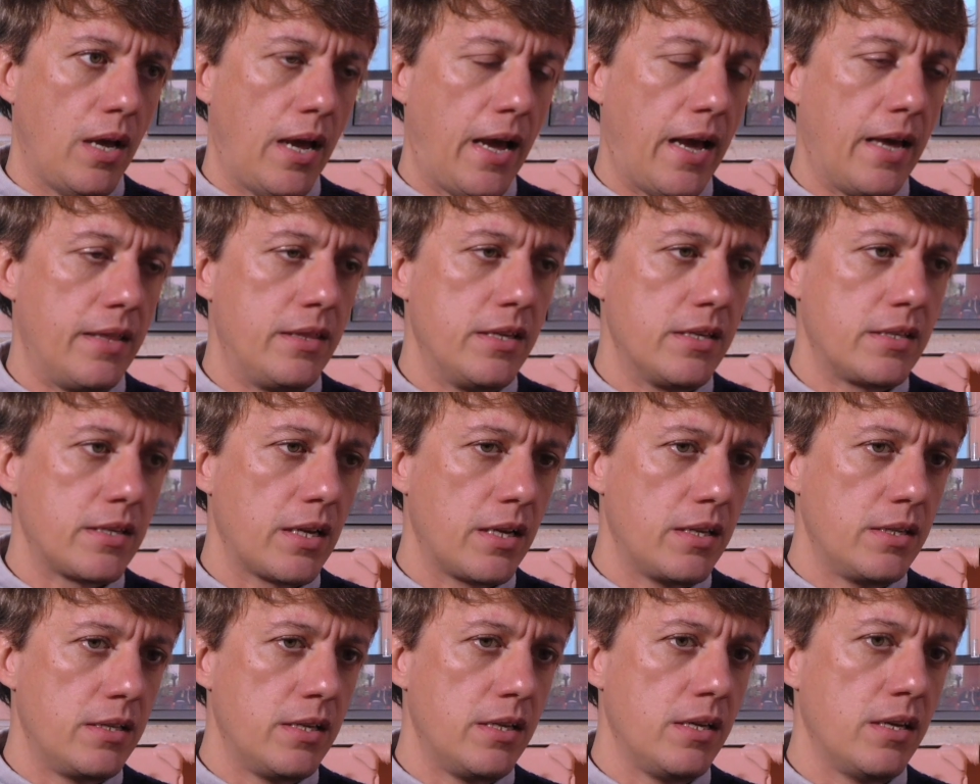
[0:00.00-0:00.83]
had this
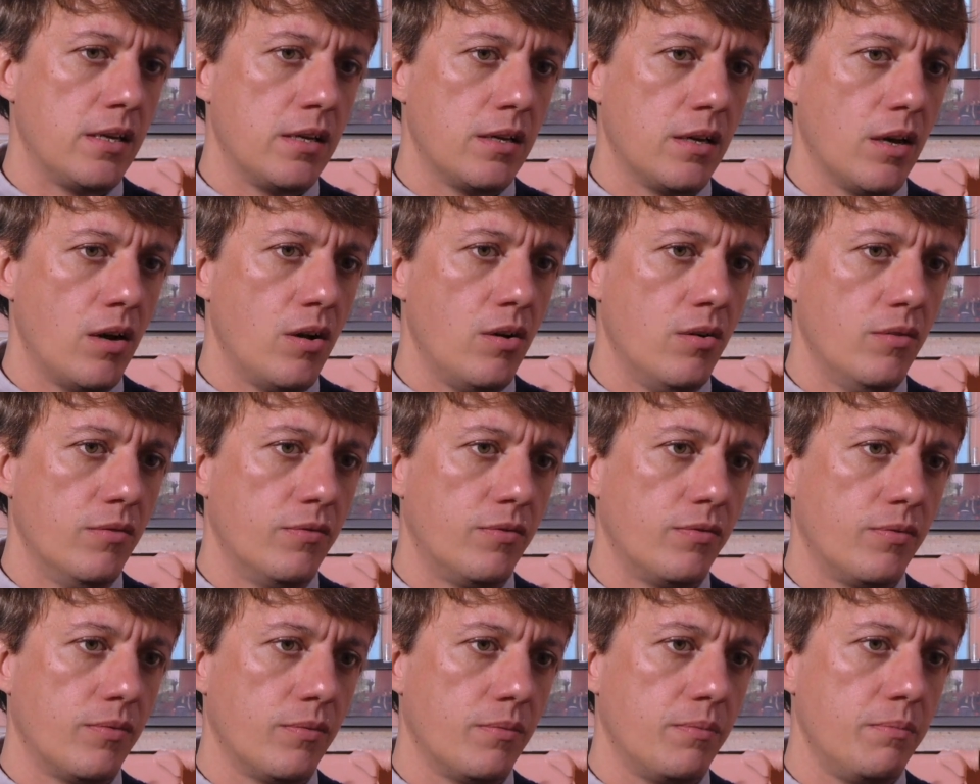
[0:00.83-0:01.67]
idea
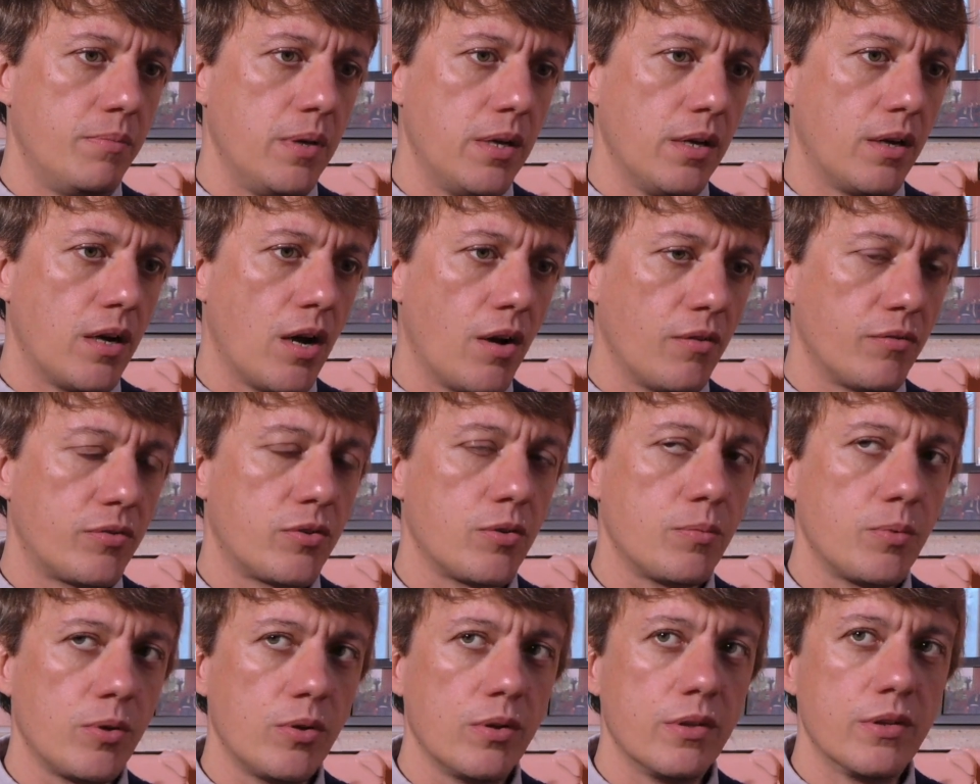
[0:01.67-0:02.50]
of being
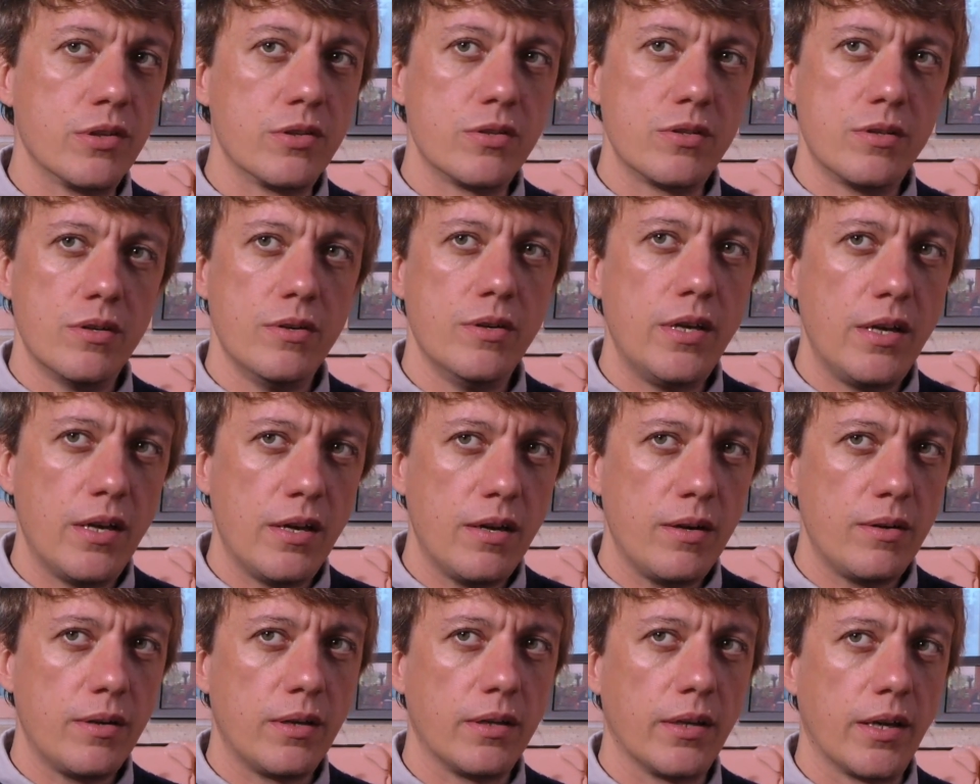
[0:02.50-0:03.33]
comfortable in the
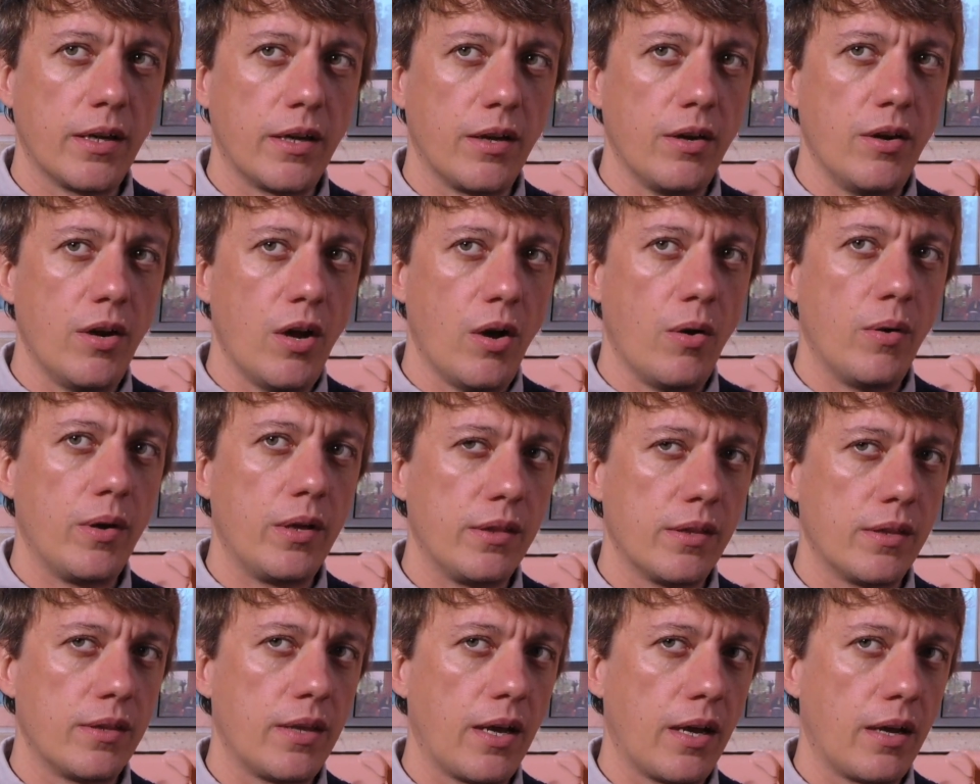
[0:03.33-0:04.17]
studio and like
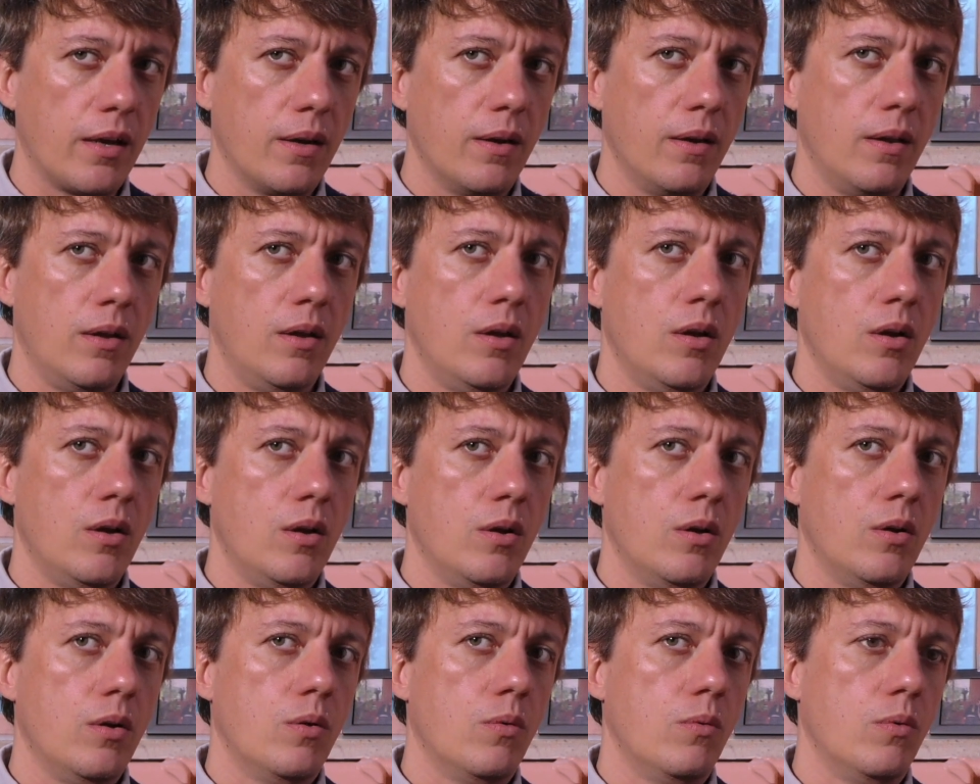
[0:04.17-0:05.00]
knowing that that
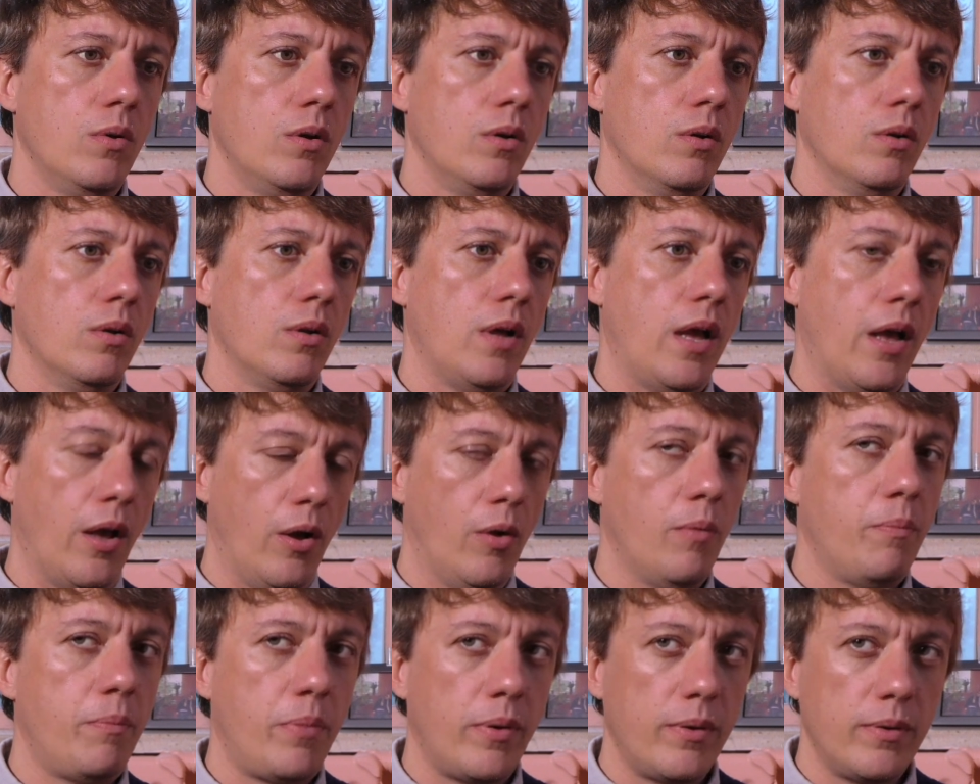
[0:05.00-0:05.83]
will
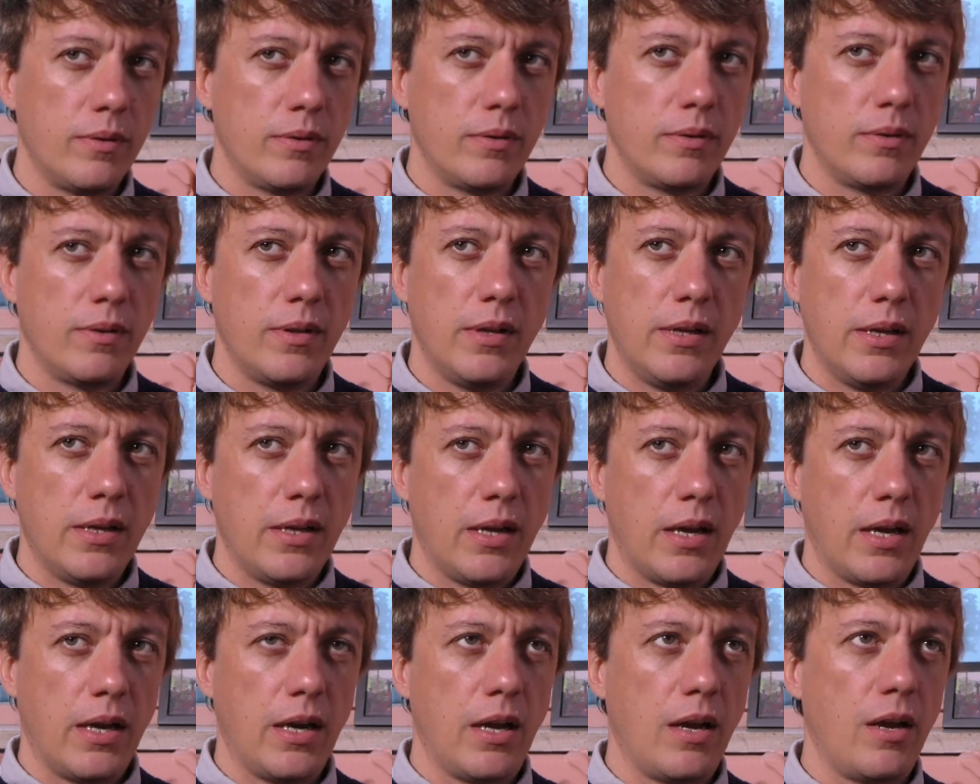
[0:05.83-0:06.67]
help,
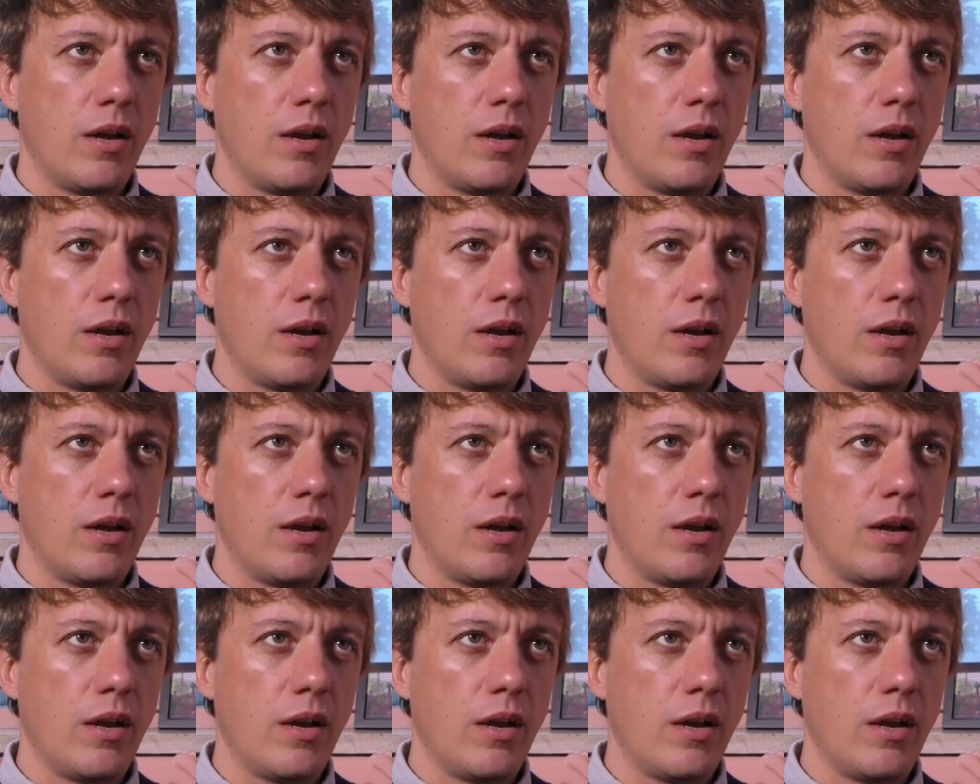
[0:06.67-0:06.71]
and